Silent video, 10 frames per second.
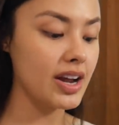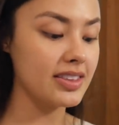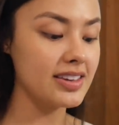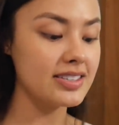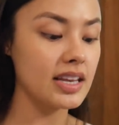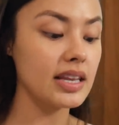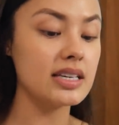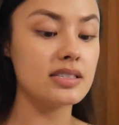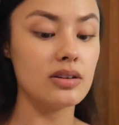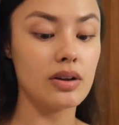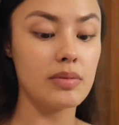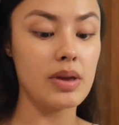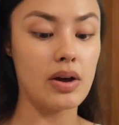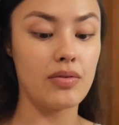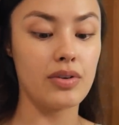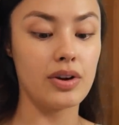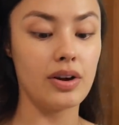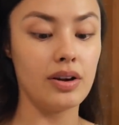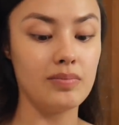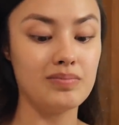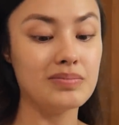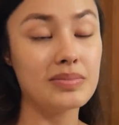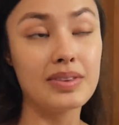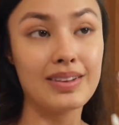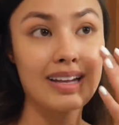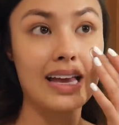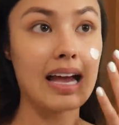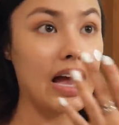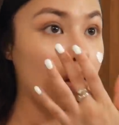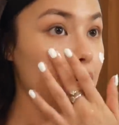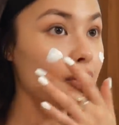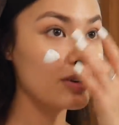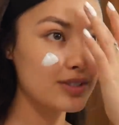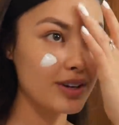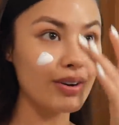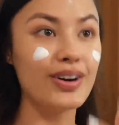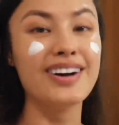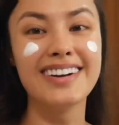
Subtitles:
I think sunlight's still gonna be out for a good hour or so.